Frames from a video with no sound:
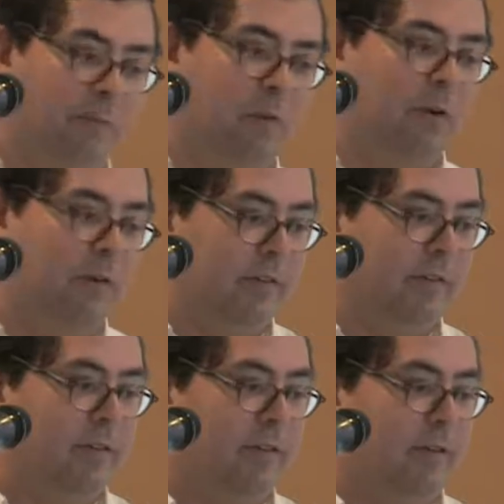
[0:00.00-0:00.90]
a report
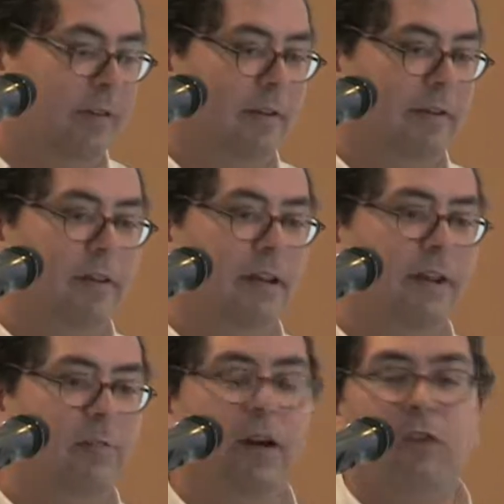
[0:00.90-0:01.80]

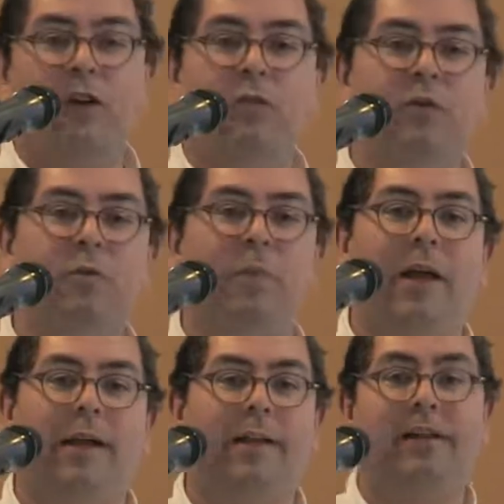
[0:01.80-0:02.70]
saying we are not going to
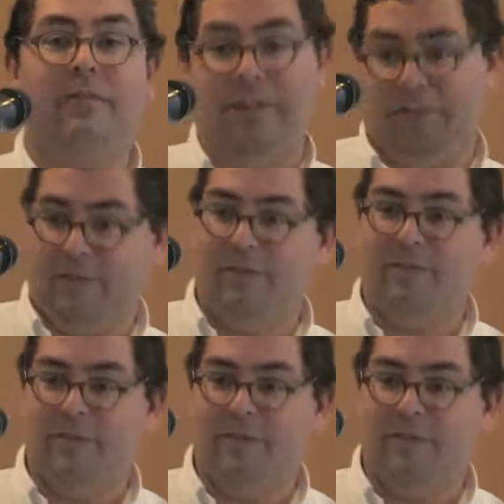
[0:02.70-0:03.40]
apply none of this.